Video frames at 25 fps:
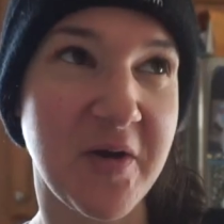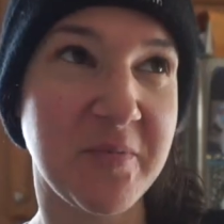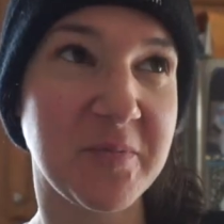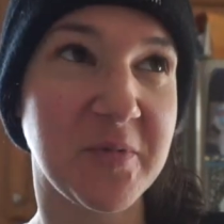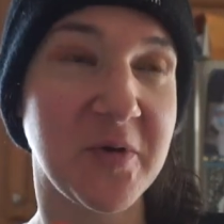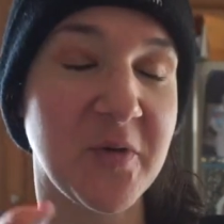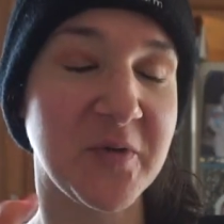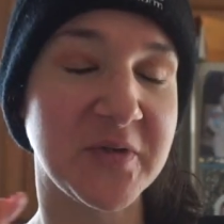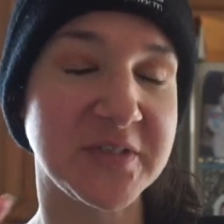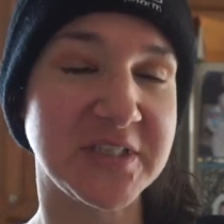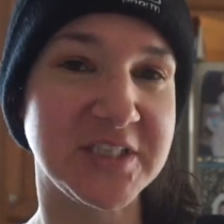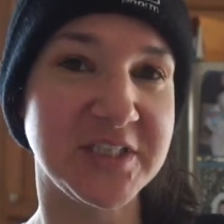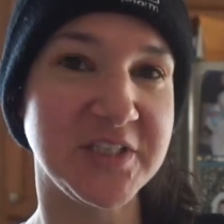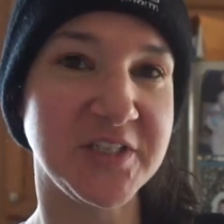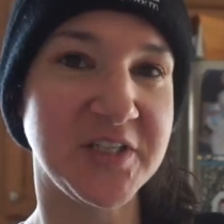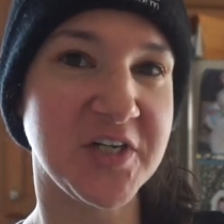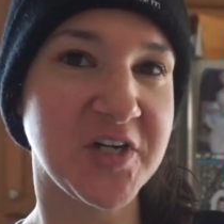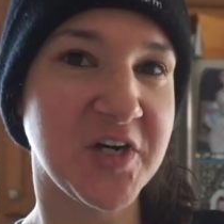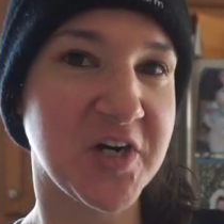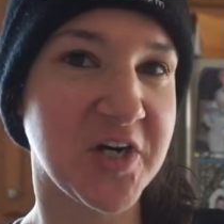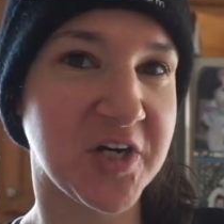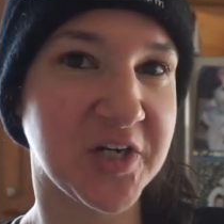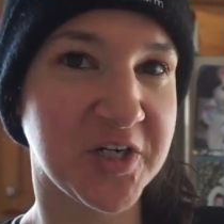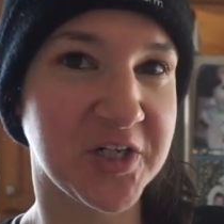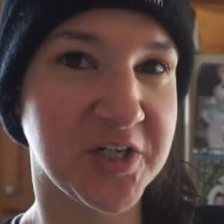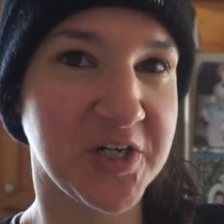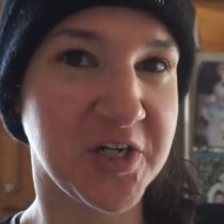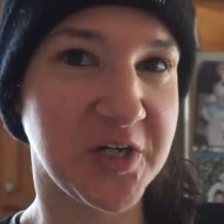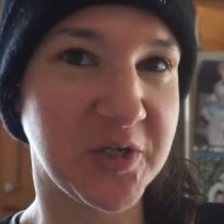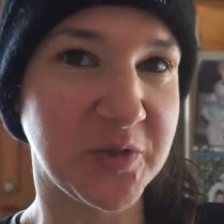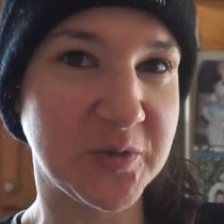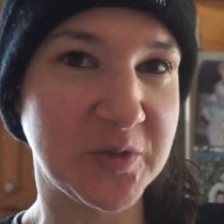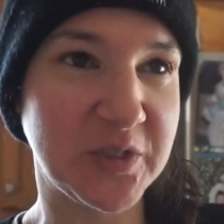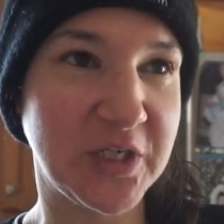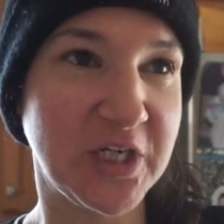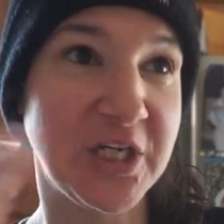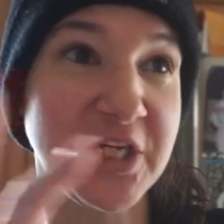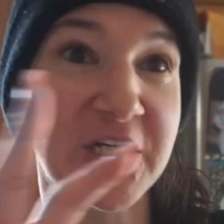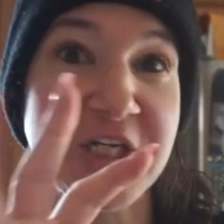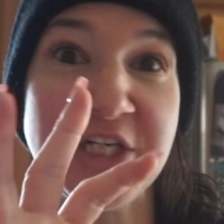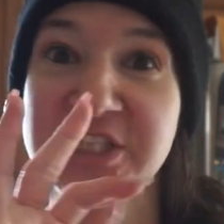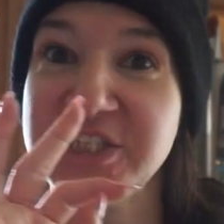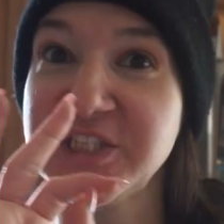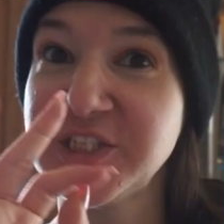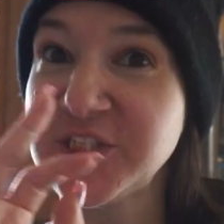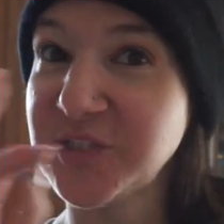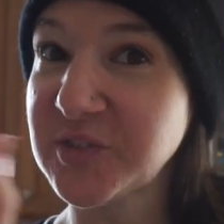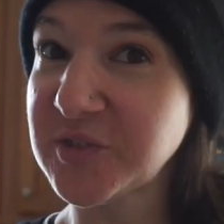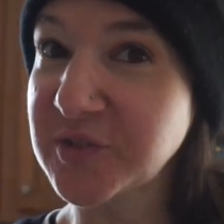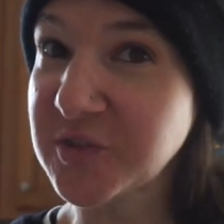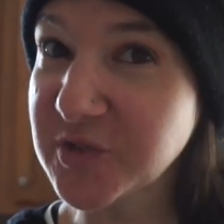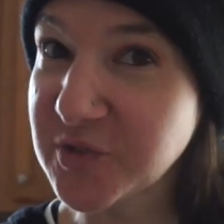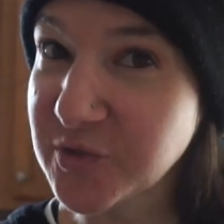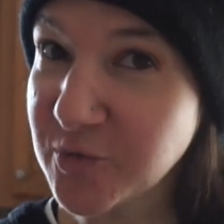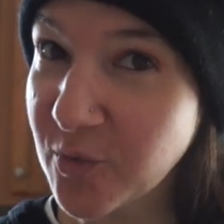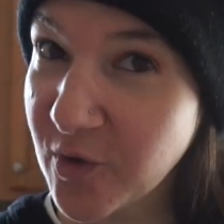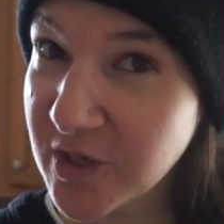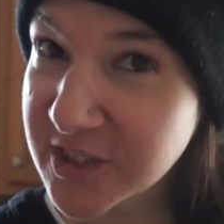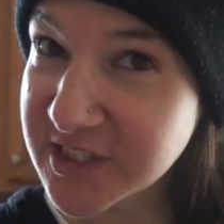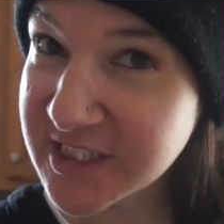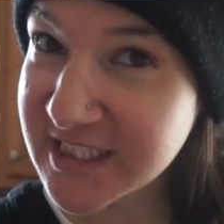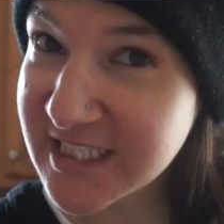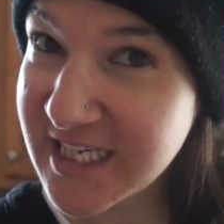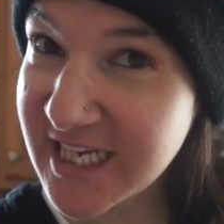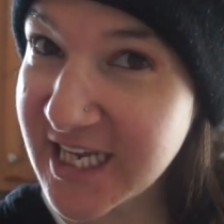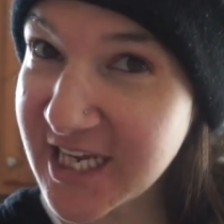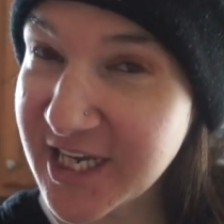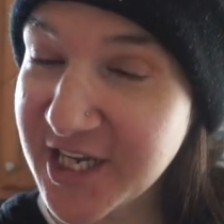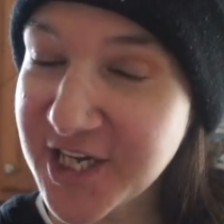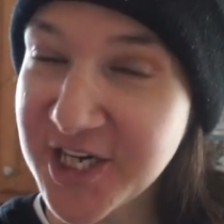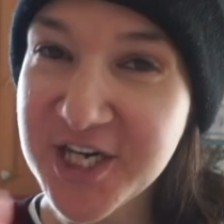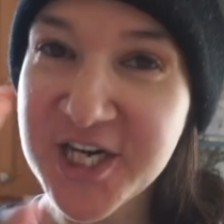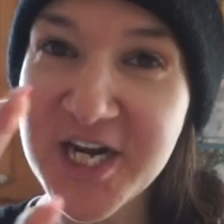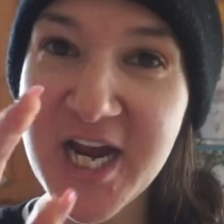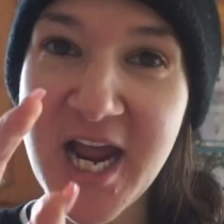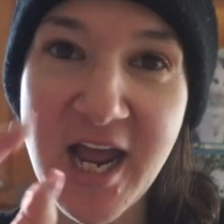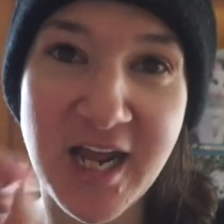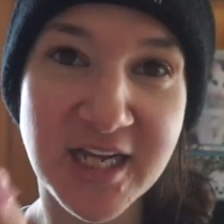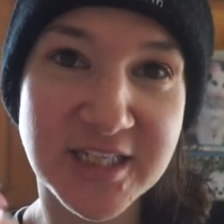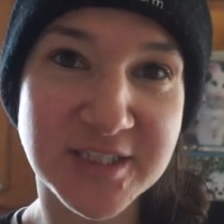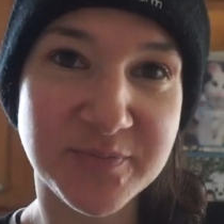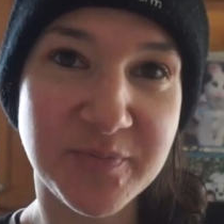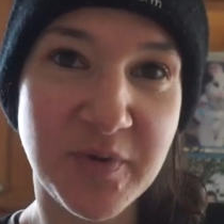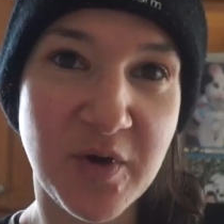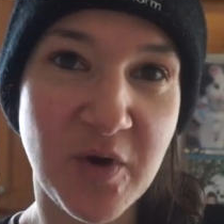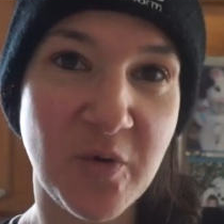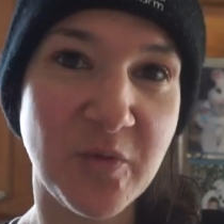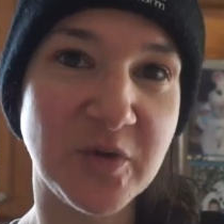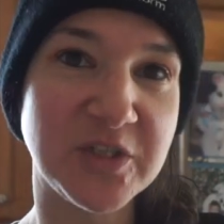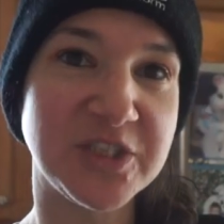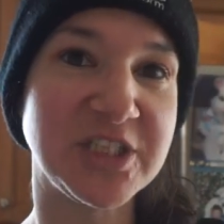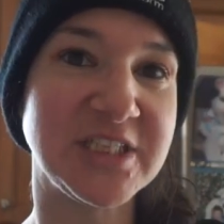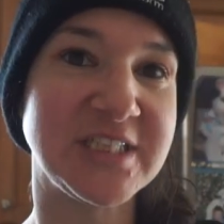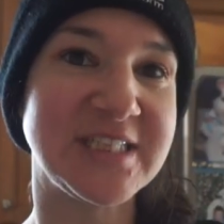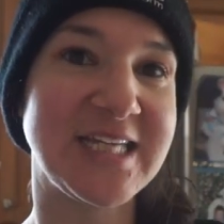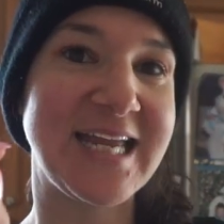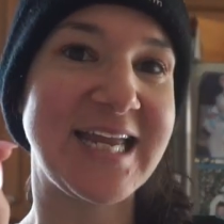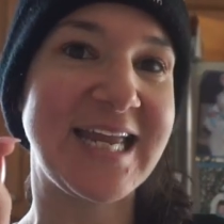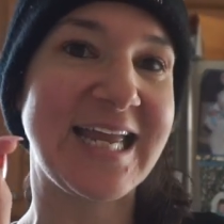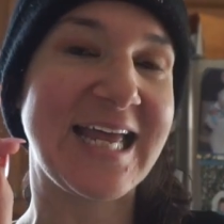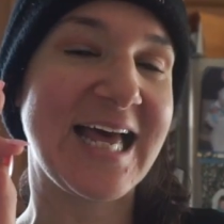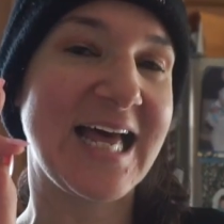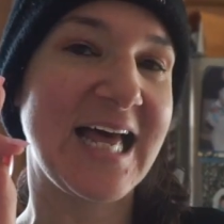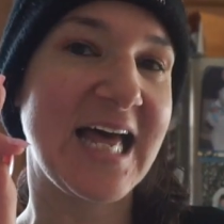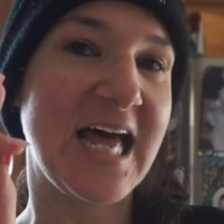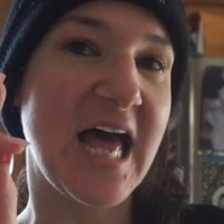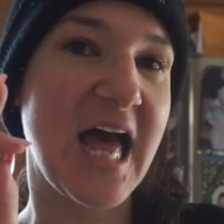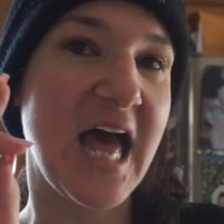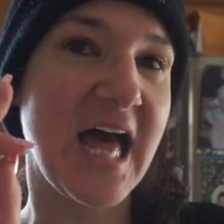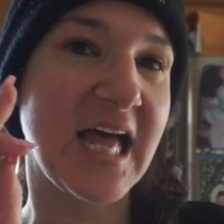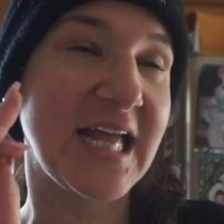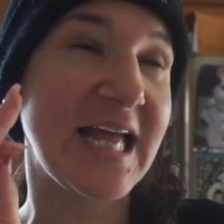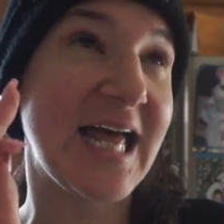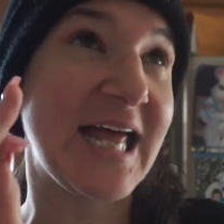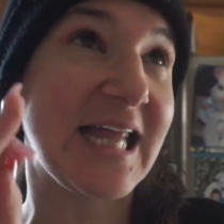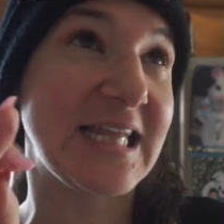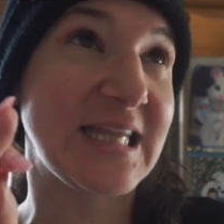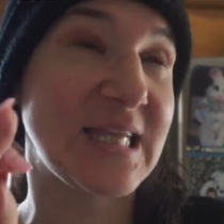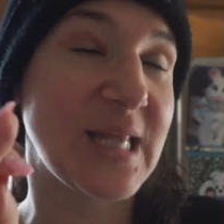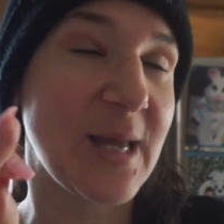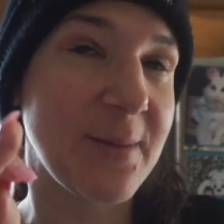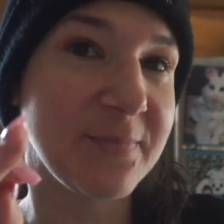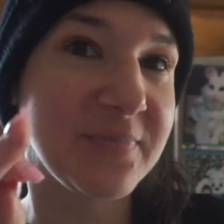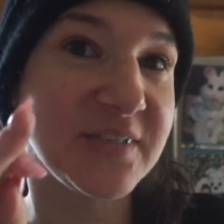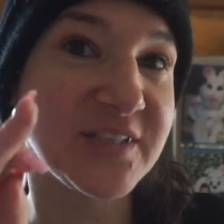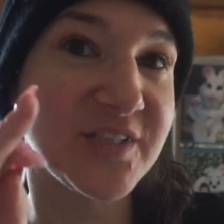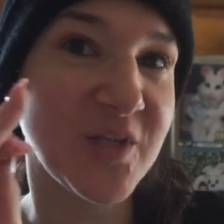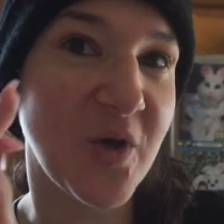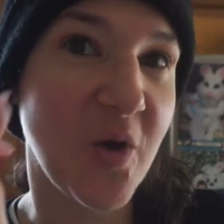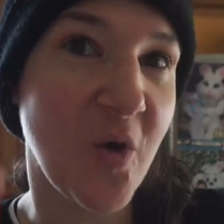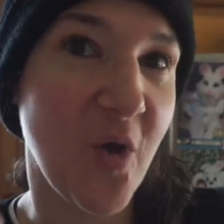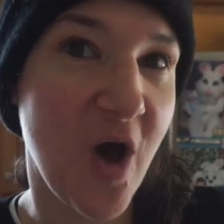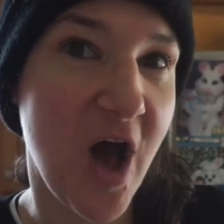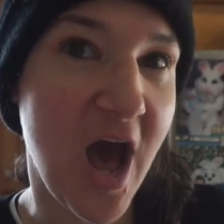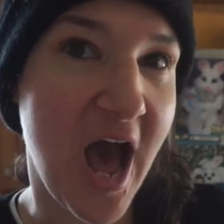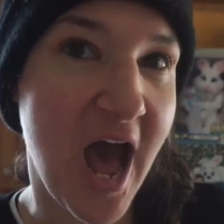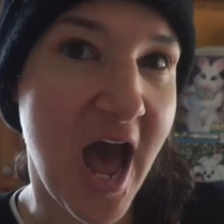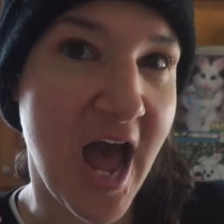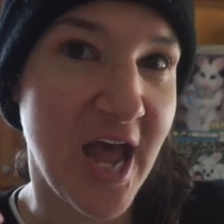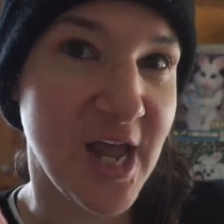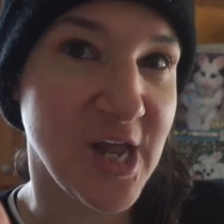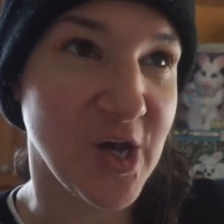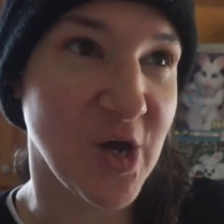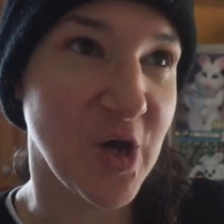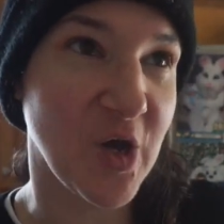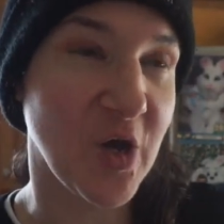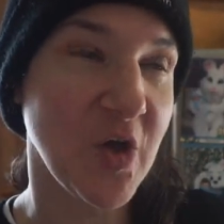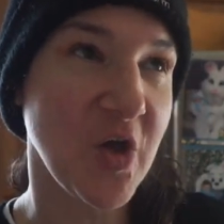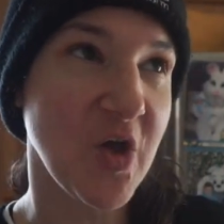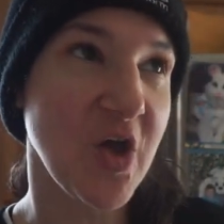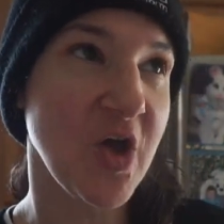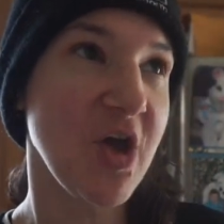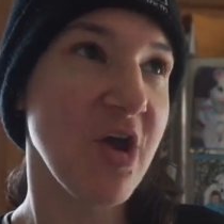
I'm going to the Arnold Schwarzenegger Expo, which is in Columbus, Ohio